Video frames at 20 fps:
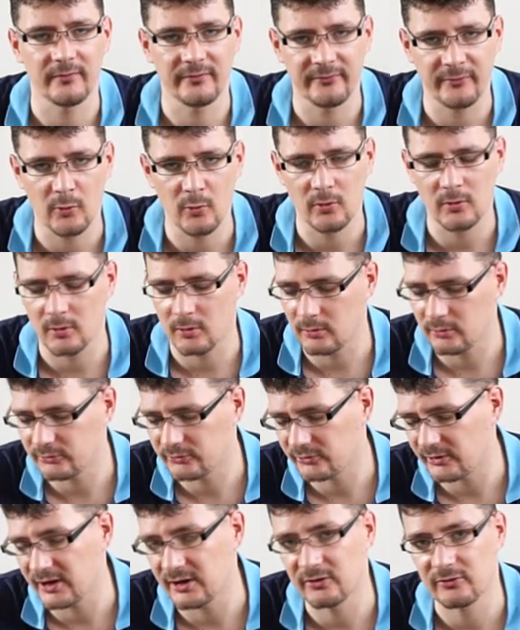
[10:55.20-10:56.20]

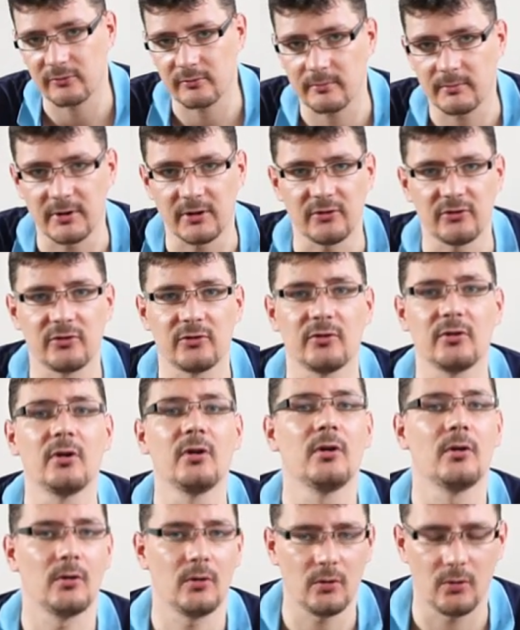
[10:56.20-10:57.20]
vocals, instruments,
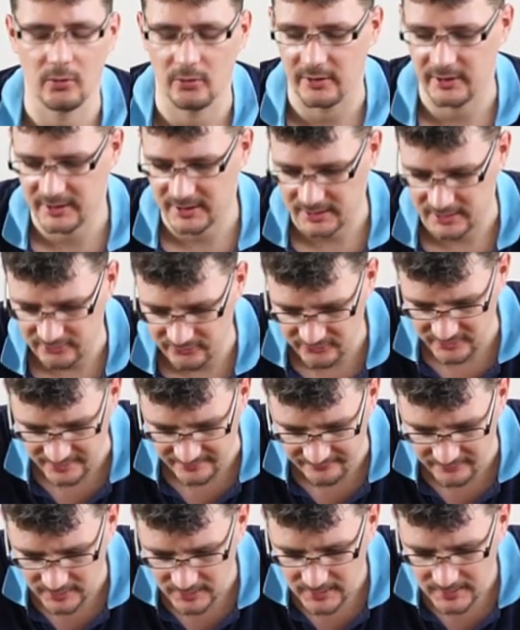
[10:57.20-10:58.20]
all that kind of stuff.